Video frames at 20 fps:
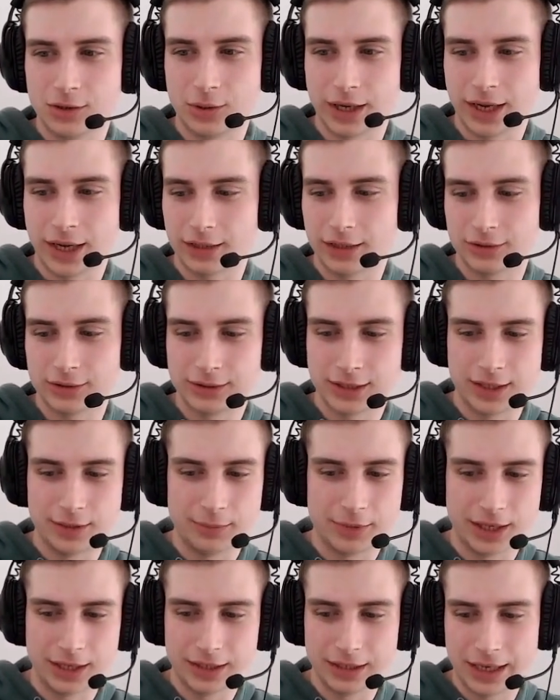I had to
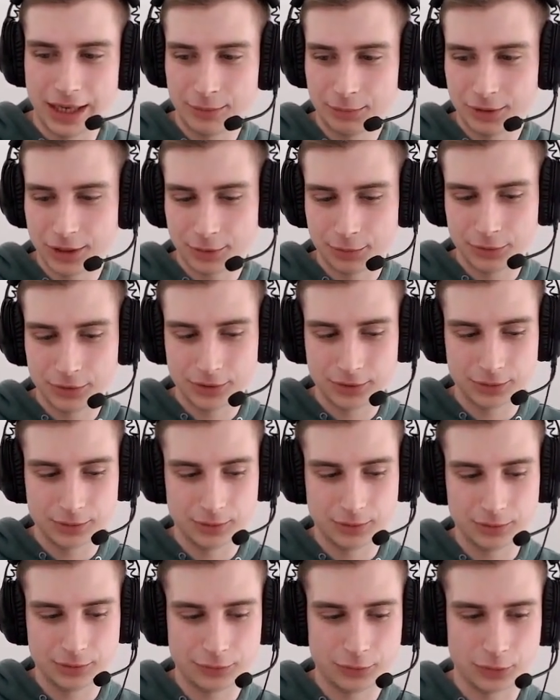send my laptop
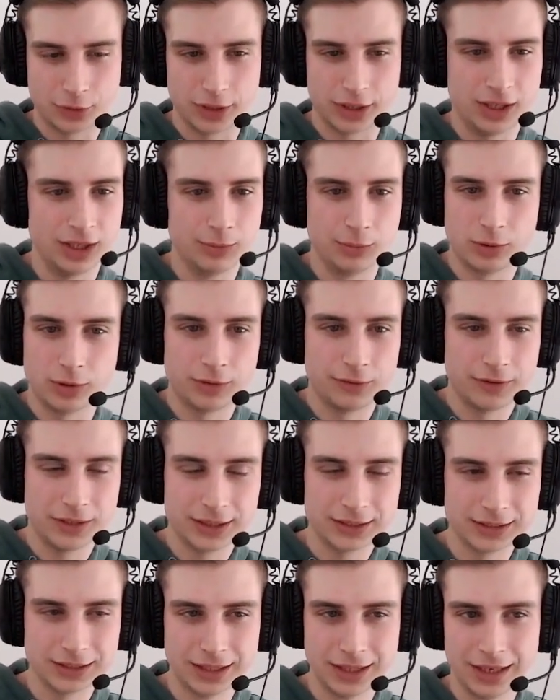for a keyboard
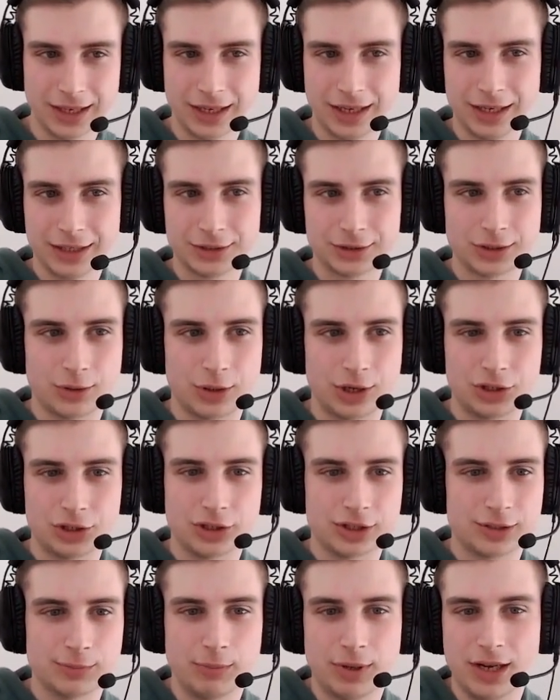fix. So I
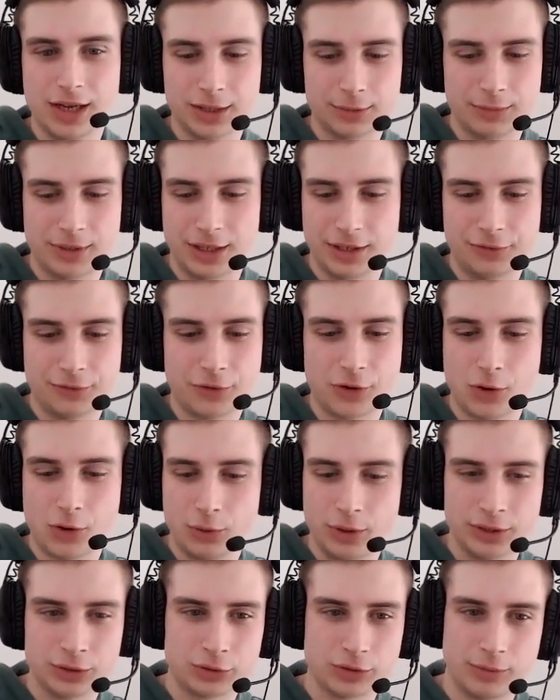just plugged my
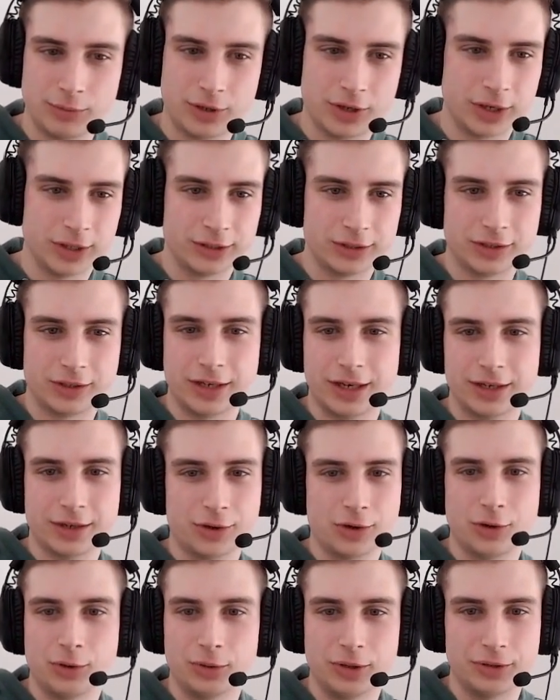phone into a monitor and
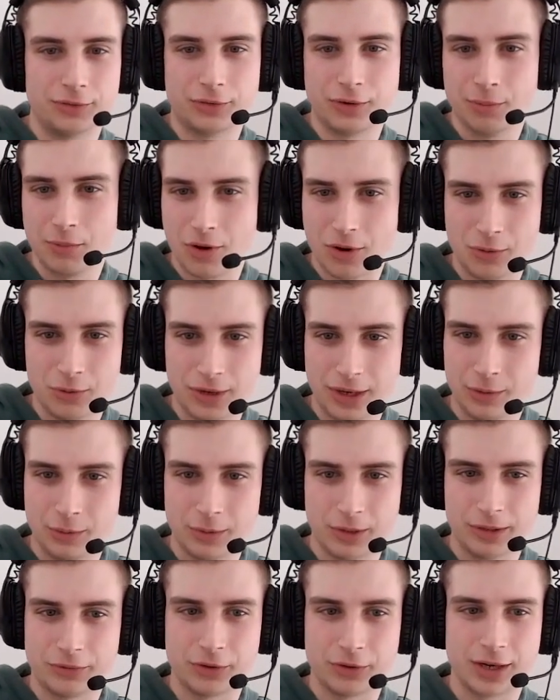coded from
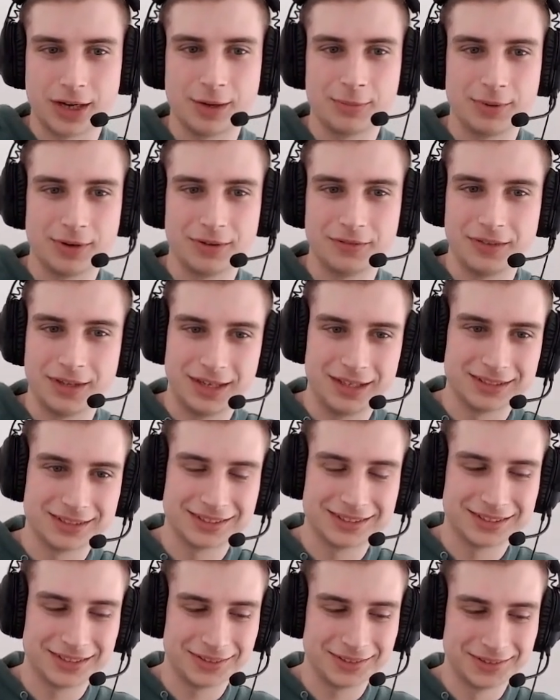Codeanywhere for a couple of days.
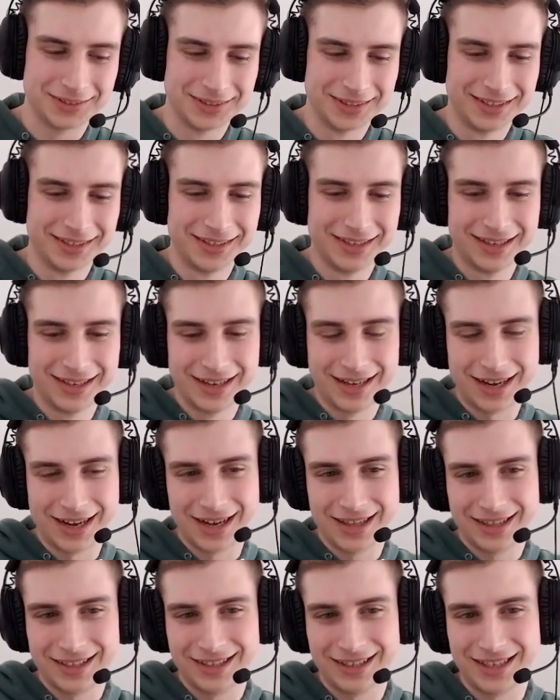So
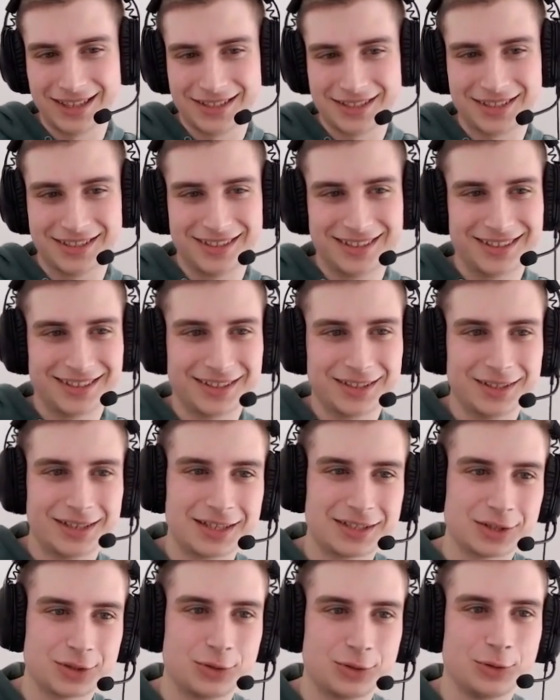I think that's
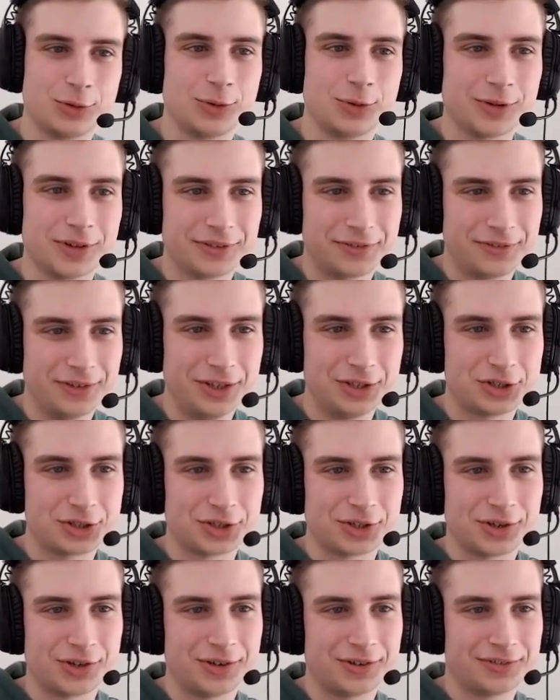a cool
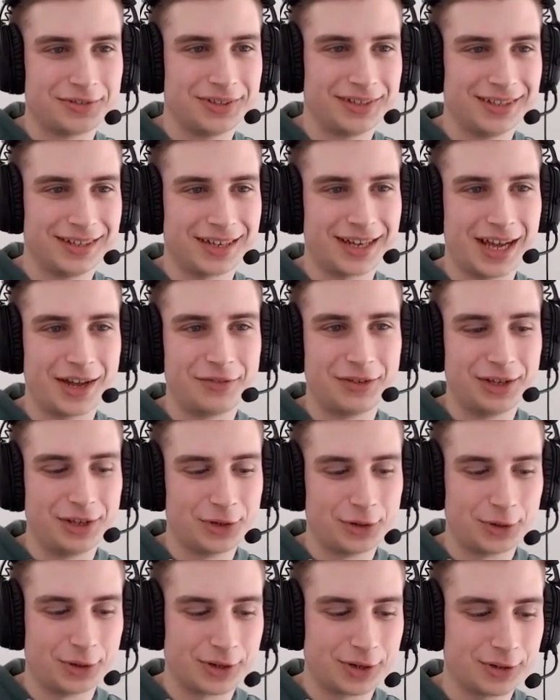feature of having
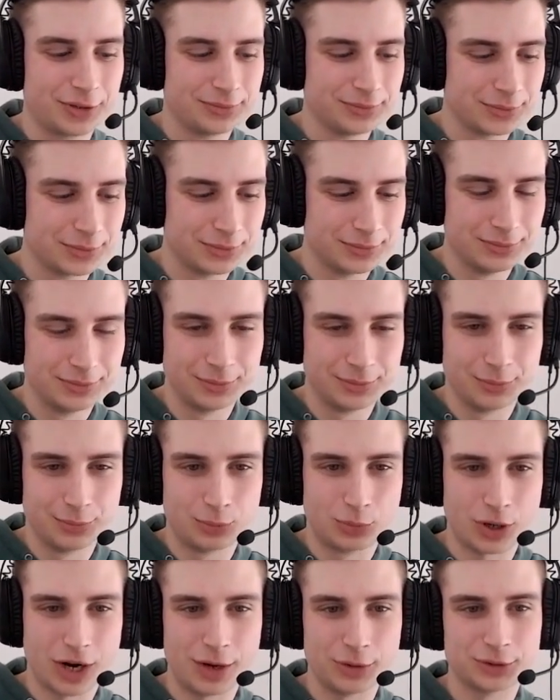your
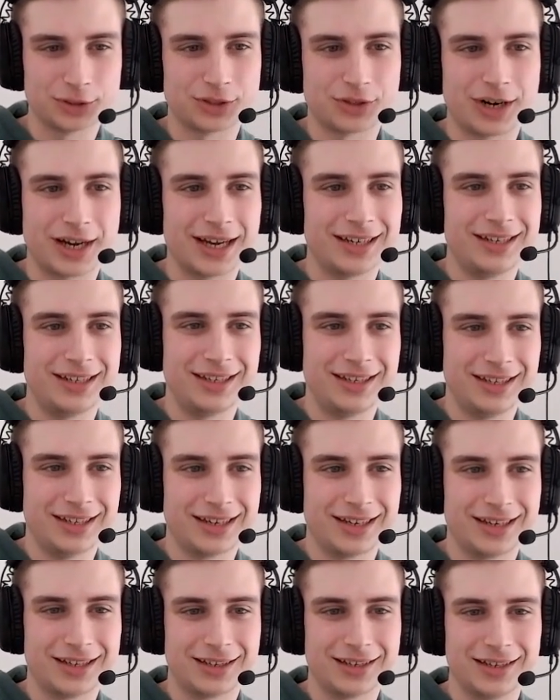browser
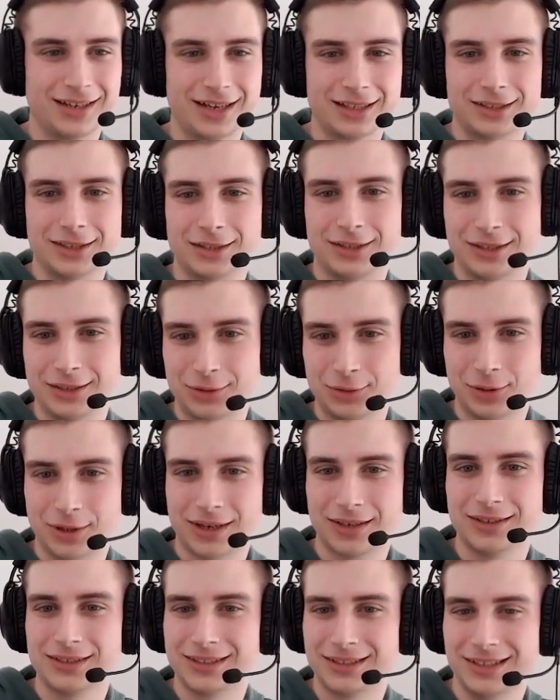ID and connected into a
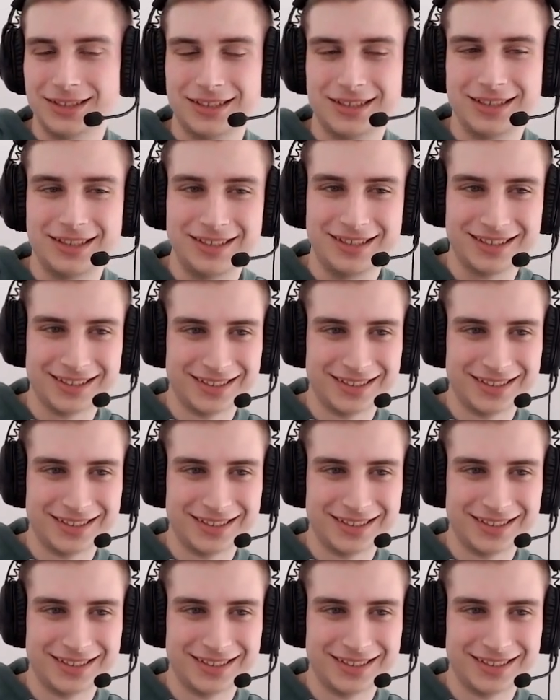CD.